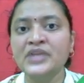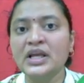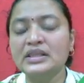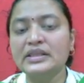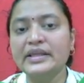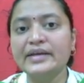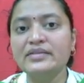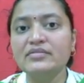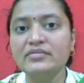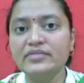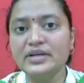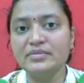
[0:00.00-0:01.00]
Then
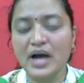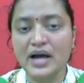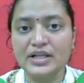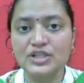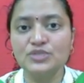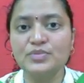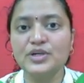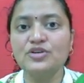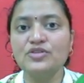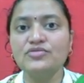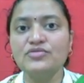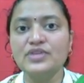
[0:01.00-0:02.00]
arrangement
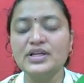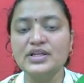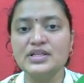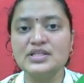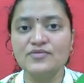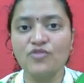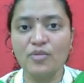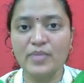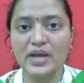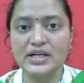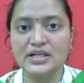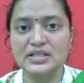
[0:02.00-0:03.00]
of various
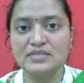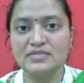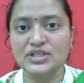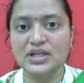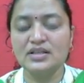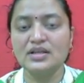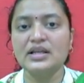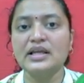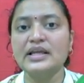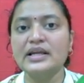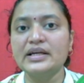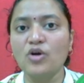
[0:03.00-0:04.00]
formalities which are there,
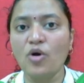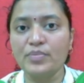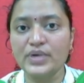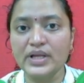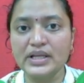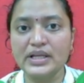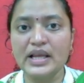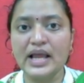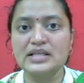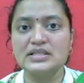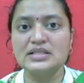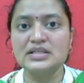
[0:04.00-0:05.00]
like obtaining
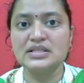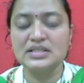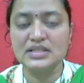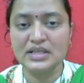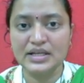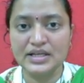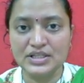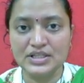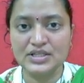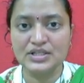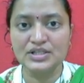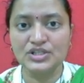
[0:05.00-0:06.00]
license,
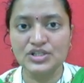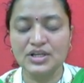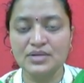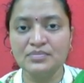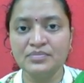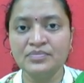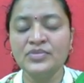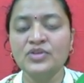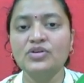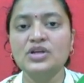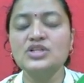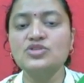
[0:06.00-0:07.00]
registration.
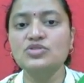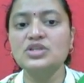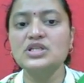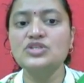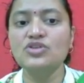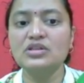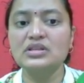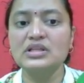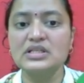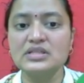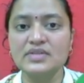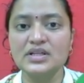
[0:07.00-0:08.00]
Okay, so these all
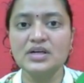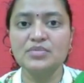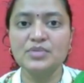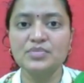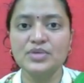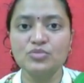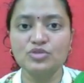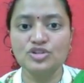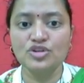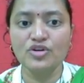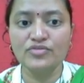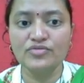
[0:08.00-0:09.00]
things will come in
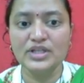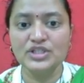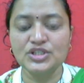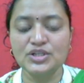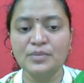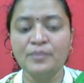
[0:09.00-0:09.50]
promotion of venture.